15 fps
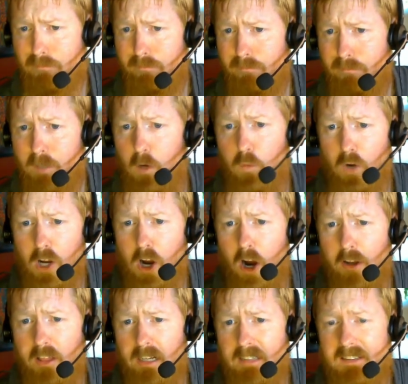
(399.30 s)

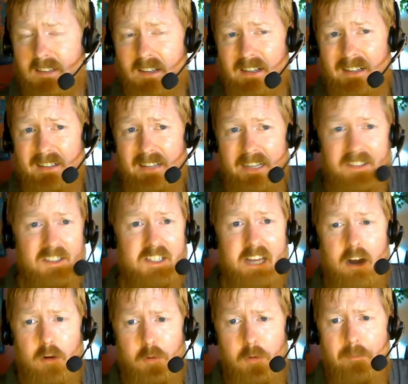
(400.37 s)
Regardless, it's a
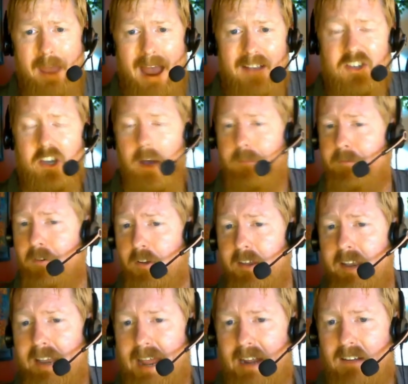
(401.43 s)
terrible matchup for the
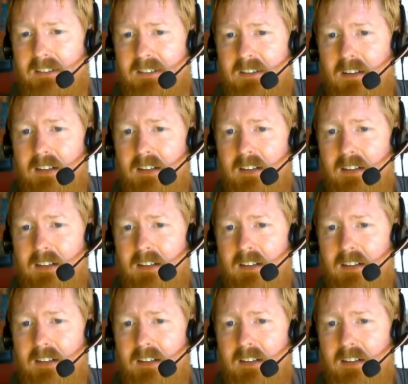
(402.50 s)
Knicks.